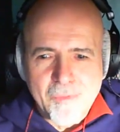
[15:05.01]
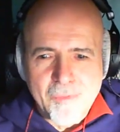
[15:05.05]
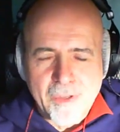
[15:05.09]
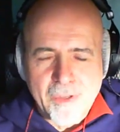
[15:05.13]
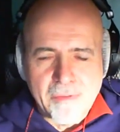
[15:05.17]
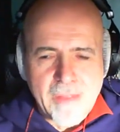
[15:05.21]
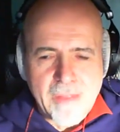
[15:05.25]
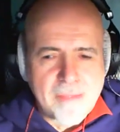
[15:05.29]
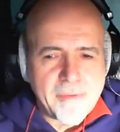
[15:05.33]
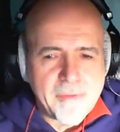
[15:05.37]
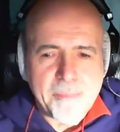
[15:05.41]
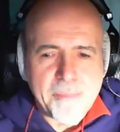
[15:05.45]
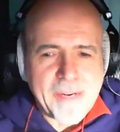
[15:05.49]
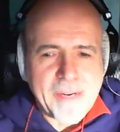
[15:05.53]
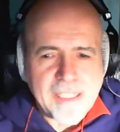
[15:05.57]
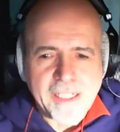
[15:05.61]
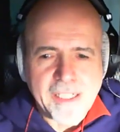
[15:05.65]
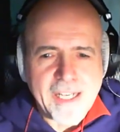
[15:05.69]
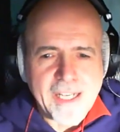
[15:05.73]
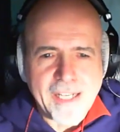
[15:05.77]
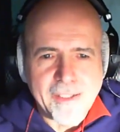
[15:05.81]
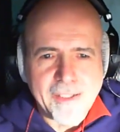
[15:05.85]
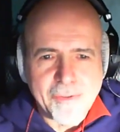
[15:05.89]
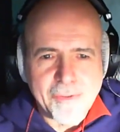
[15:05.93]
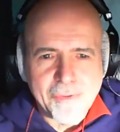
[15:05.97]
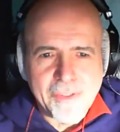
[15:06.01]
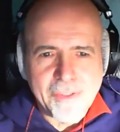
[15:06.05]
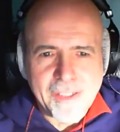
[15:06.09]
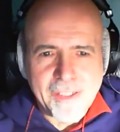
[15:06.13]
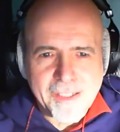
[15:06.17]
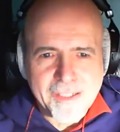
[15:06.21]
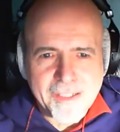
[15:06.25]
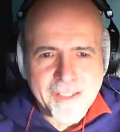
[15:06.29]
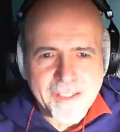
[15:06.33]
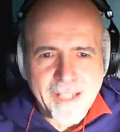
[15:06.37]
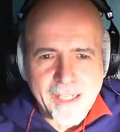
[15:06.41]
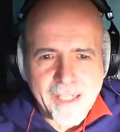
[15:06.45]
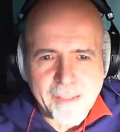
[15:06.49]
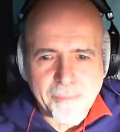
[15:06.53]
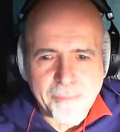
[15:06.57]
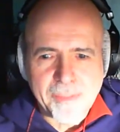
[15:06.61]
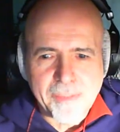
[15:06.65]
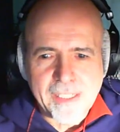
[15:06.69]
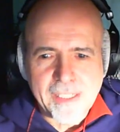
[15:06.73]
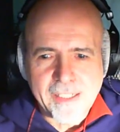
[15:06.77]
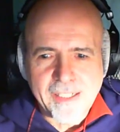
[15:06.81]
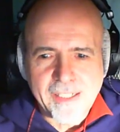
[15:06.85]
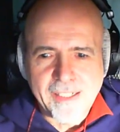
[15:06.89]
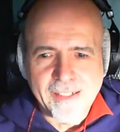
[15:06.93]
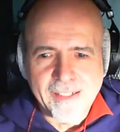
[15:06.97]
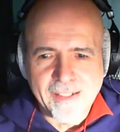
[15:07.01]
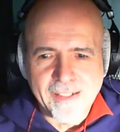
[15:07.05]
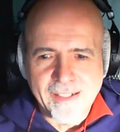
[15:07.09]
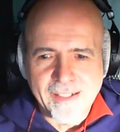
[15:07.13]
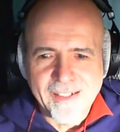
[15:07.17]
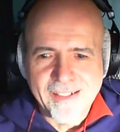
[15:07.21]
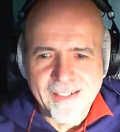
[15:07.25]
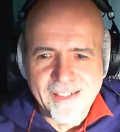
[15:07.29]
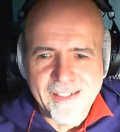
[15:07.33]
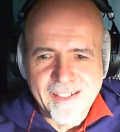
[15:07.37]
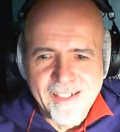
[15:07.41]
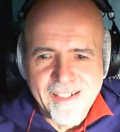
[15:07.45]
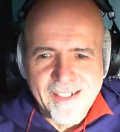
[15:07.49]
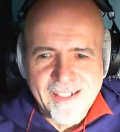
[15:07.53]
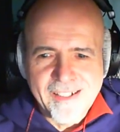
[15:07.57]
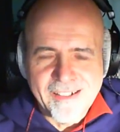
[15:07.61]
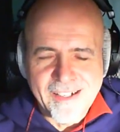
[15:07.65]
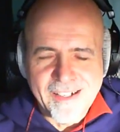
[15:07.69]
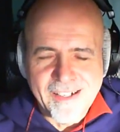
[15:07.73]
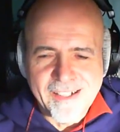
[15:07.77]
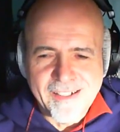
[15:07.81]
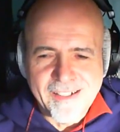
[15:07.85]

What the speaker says: Everybody can do it. It's not a big deal, right?